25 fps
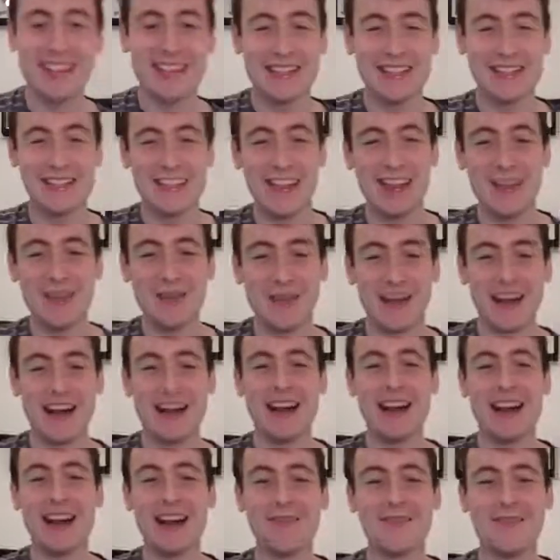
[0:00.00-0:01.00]
So
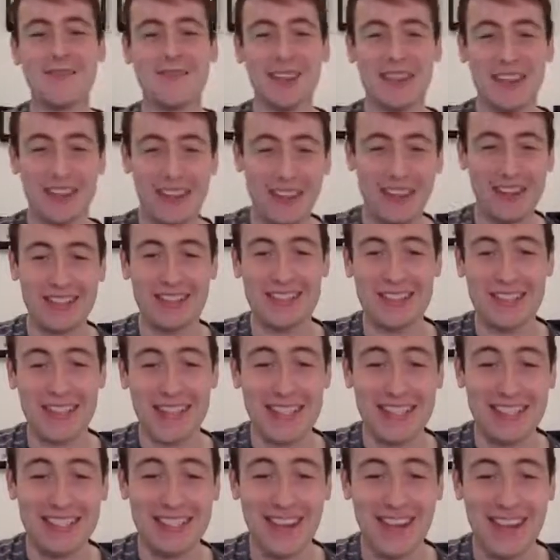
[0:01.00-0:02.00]
lots of
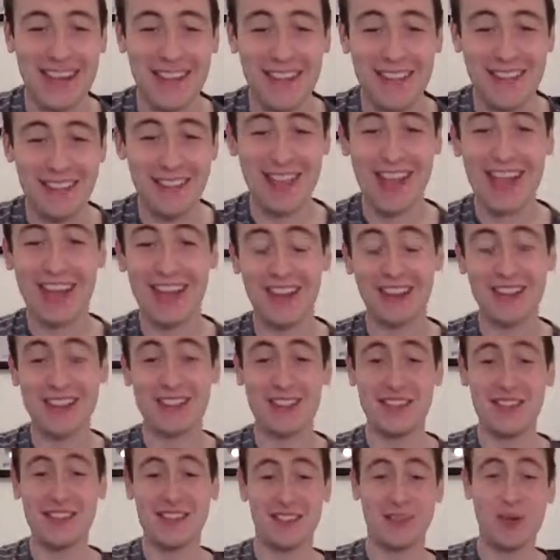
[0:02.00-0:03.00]
things going on there,
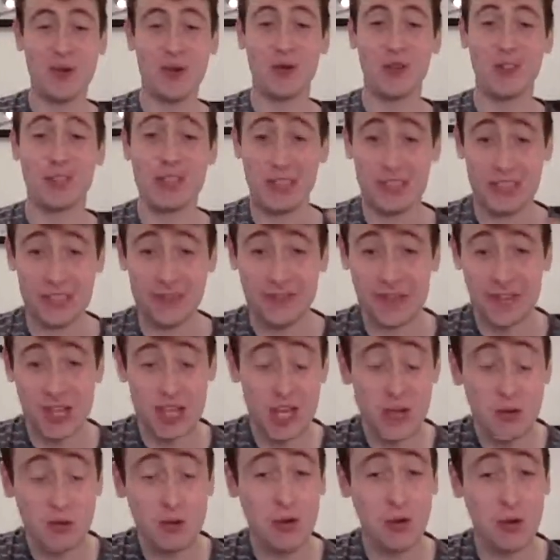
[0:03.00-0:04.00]
lots of chords, lots of
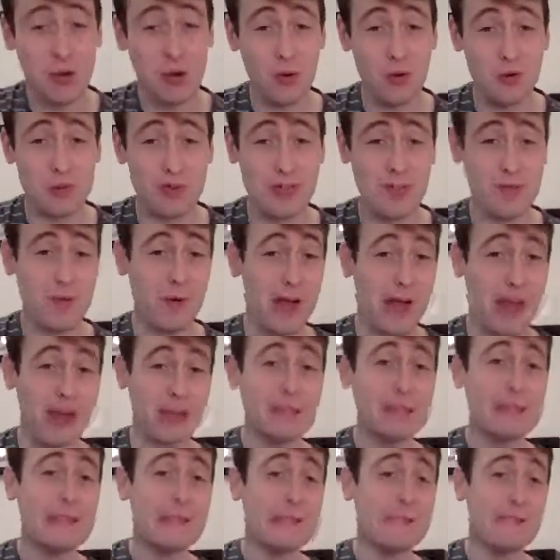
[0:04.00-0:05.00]
new chords as
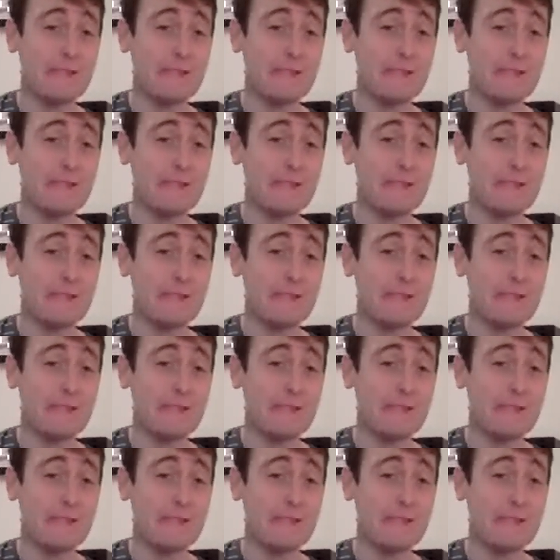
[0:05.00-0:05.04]
well,